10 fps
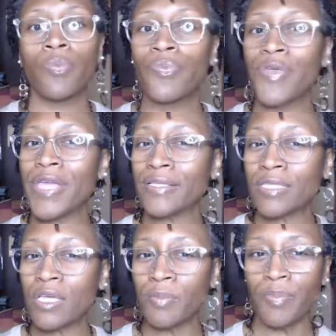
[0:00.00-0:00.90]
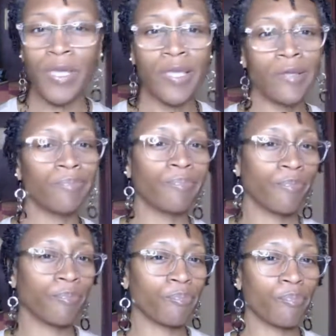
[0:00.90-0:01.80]
These could be
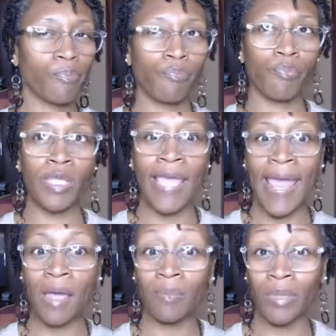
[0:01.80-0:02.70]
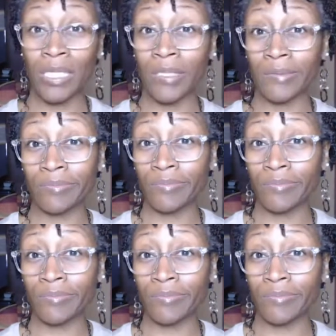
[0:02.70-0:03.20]
gambling,